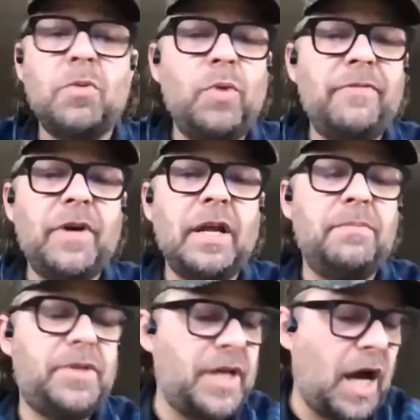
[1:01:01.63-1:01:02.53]
we've got a
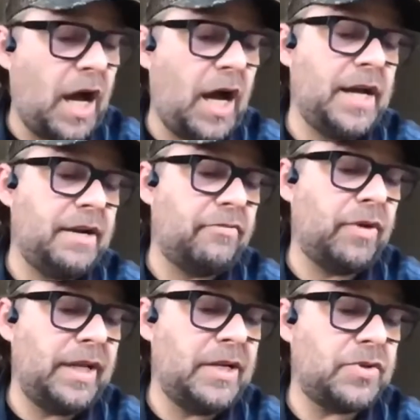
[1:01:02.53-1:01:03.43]
ton of
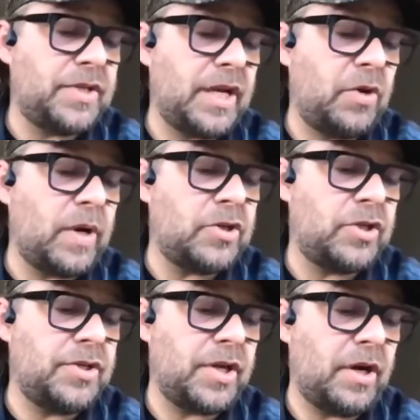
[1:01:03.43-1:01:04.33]
really interesting
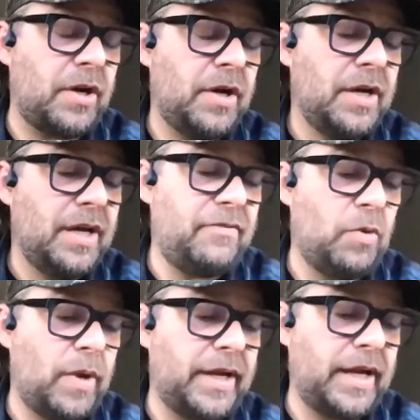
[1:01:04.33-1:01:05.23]
questions here. If
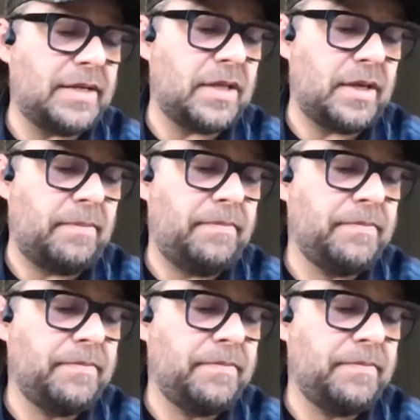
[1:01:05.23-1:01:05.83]
you want to get to them,